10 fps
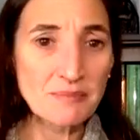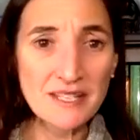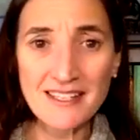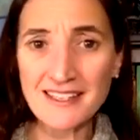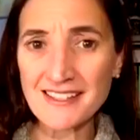
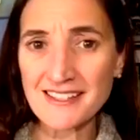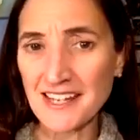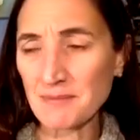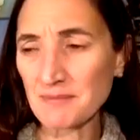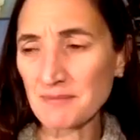Bs and
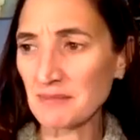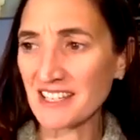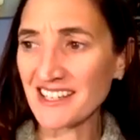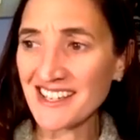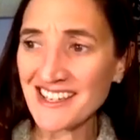M T
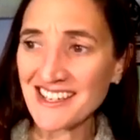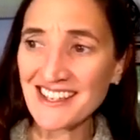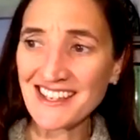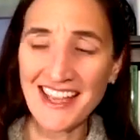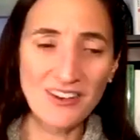B
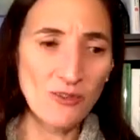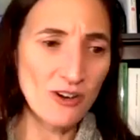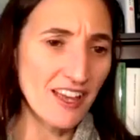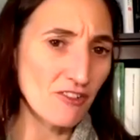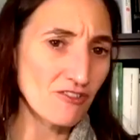E and
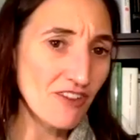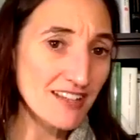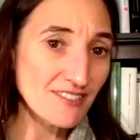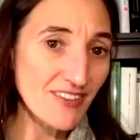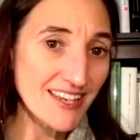
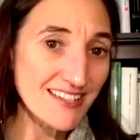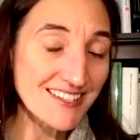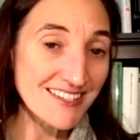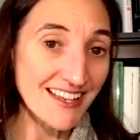organophosphates